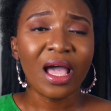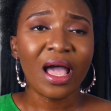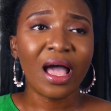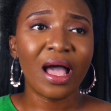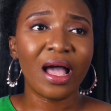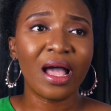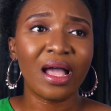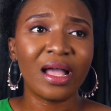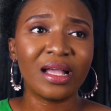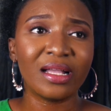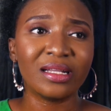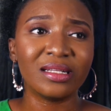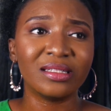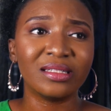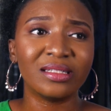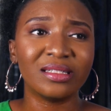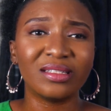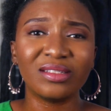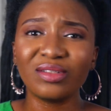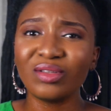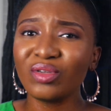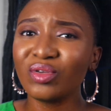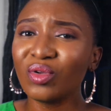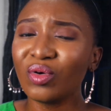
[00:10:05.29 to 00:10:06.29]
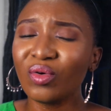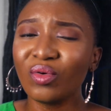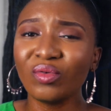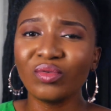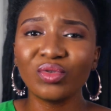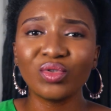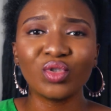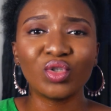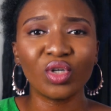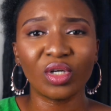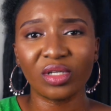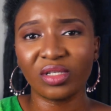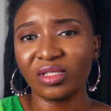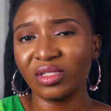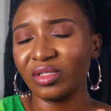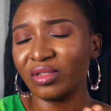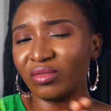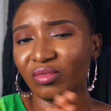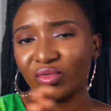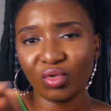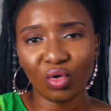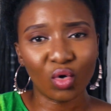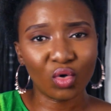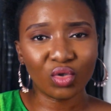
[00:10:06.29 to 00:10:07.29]
and just
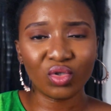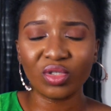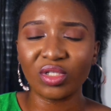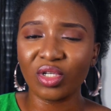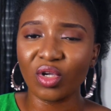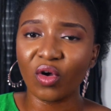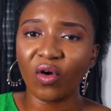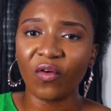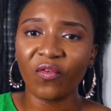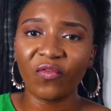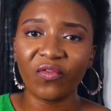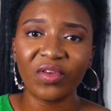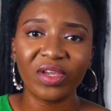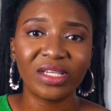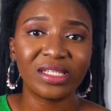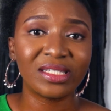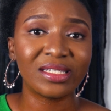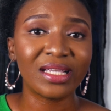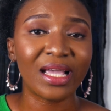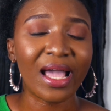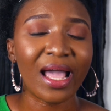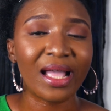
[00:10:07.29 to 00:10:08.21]
go to the office